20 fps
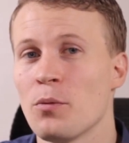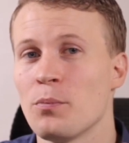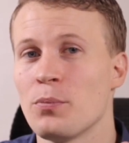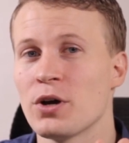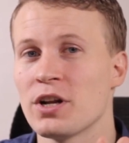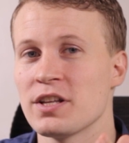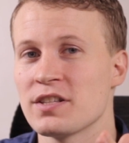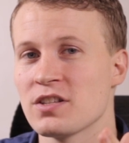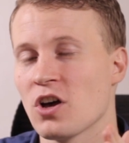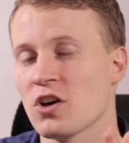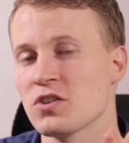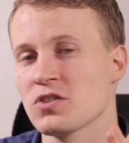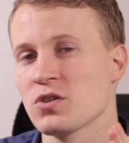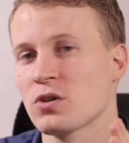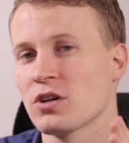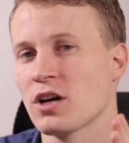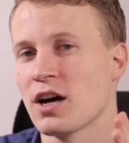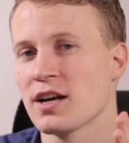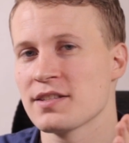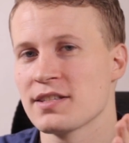but it's
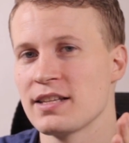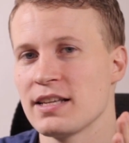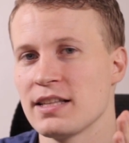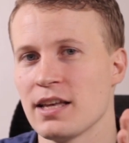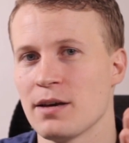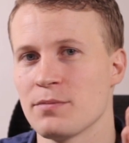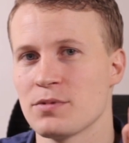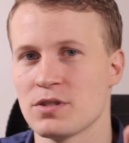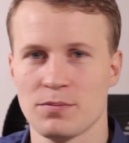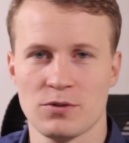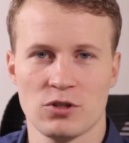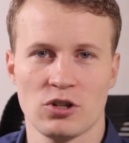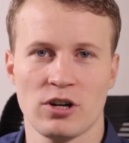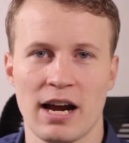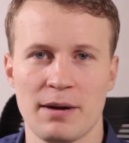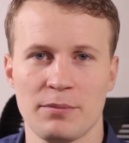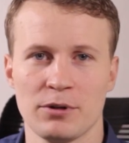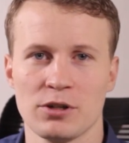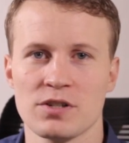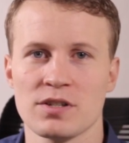also costing them
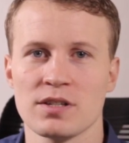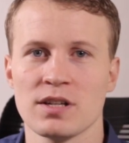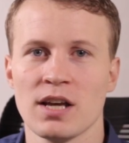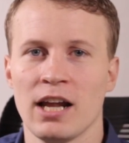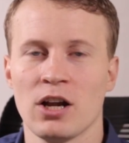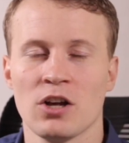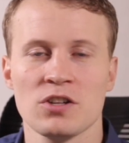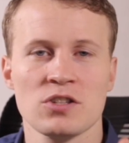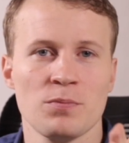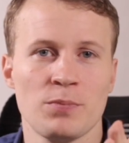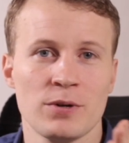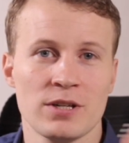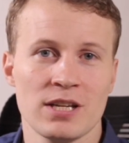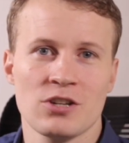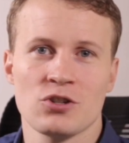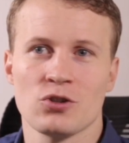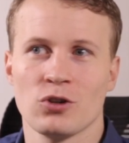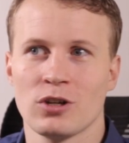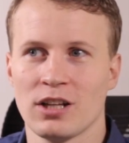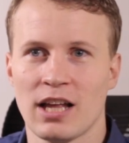subscribers and also
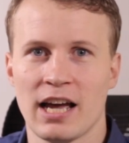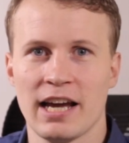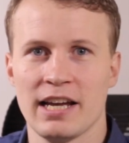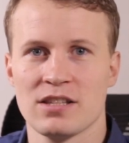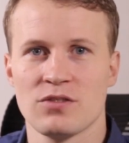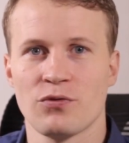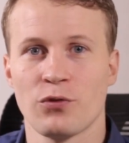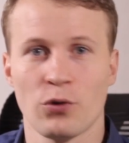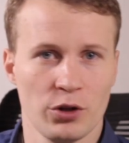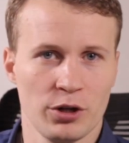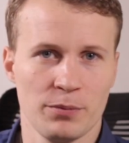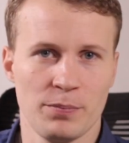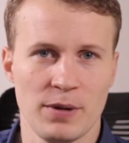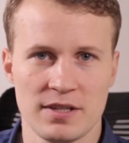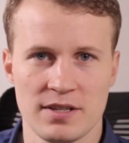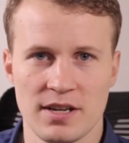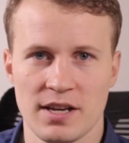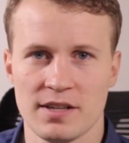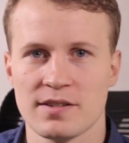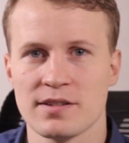potential clients for their
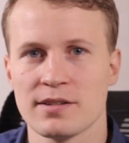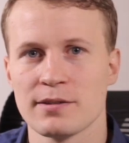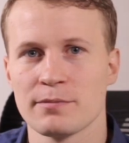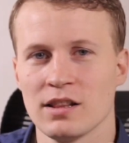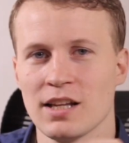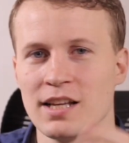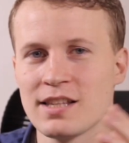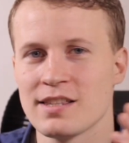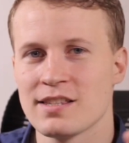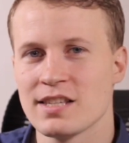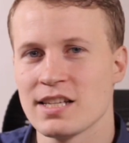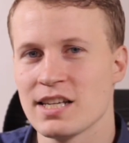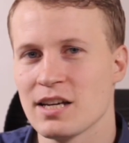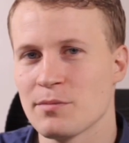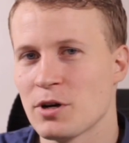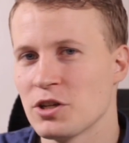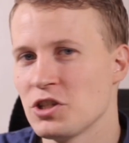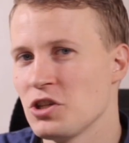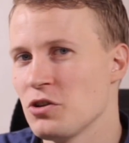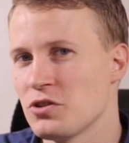business. Let's say
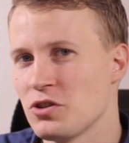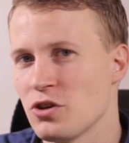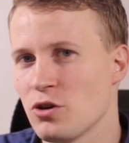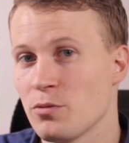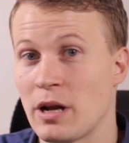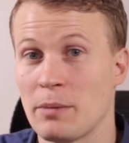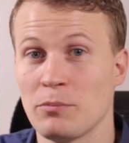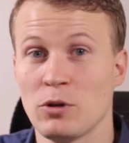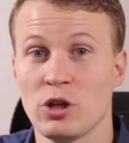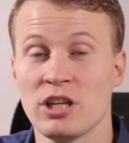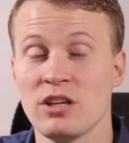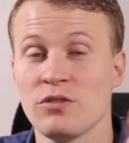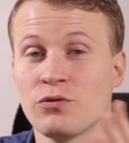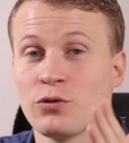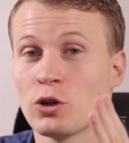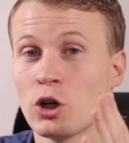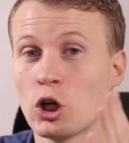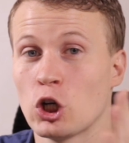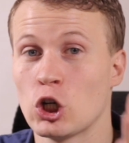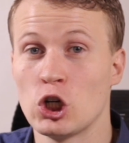I'm on YouTube and I'm looking
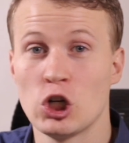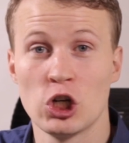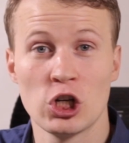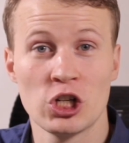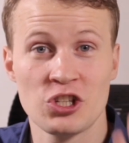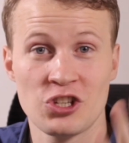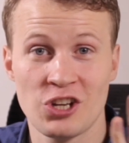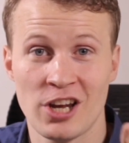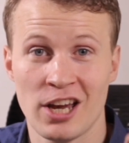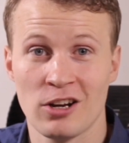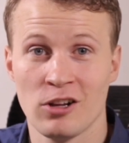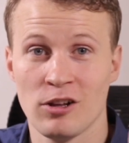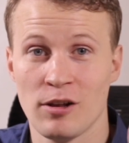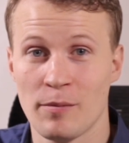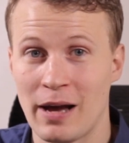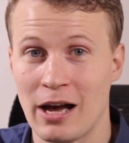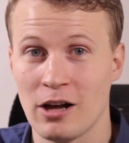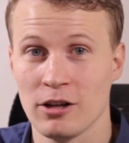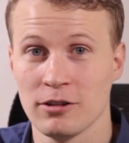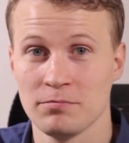for a good channel
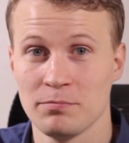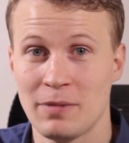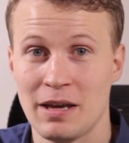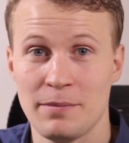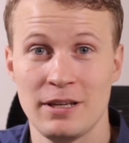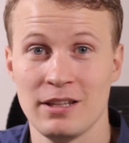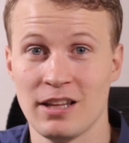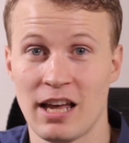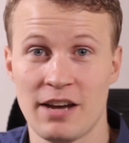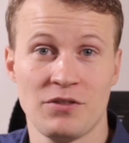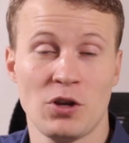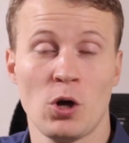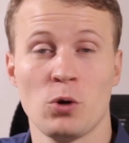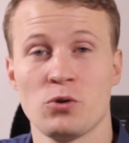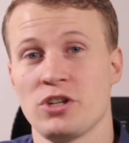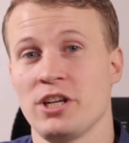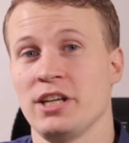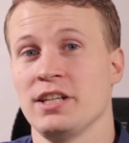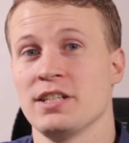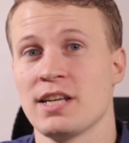about maybe life
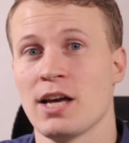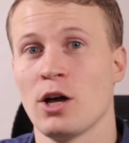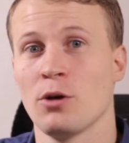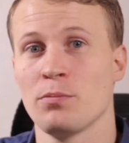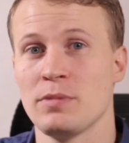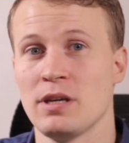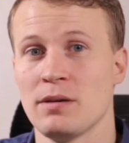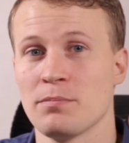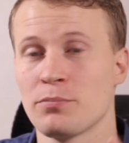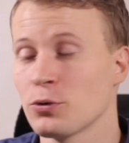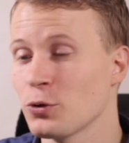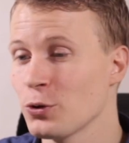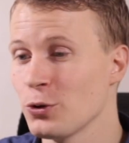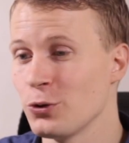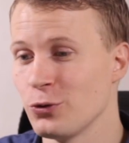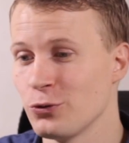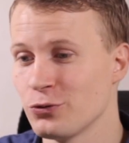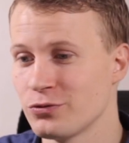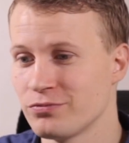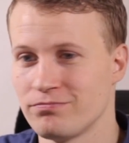coaching to help me
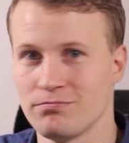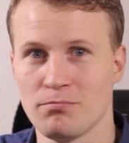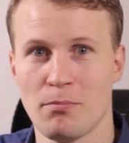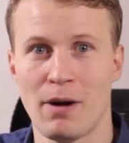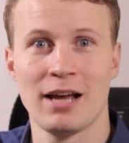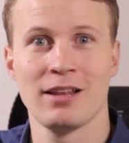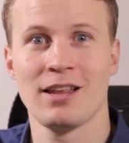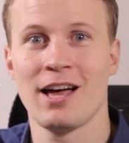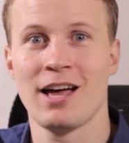improve my